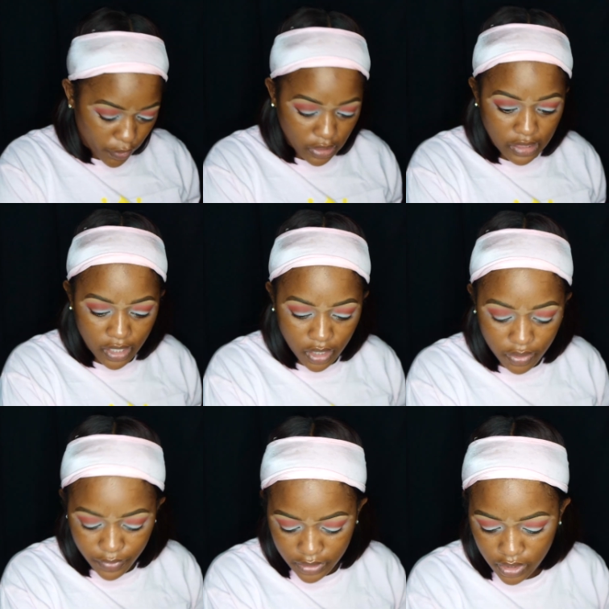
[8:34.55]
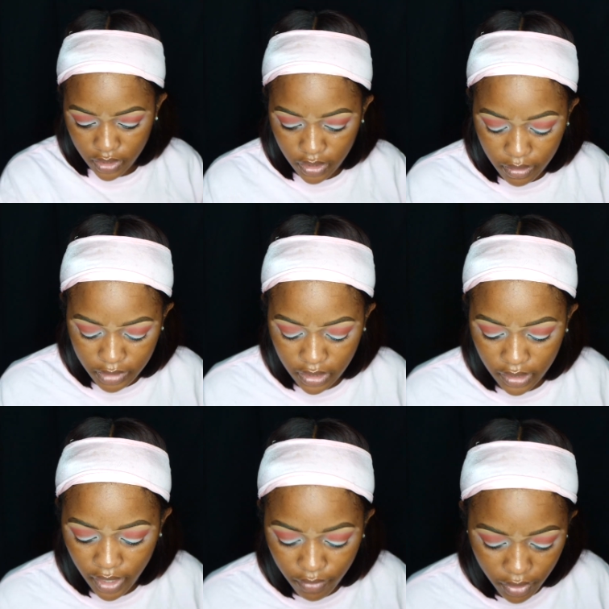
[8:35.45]
for love and
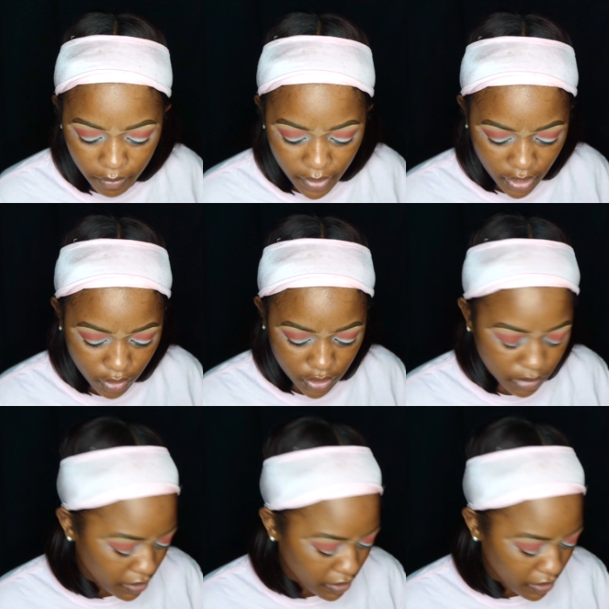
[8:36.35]
to love on a man or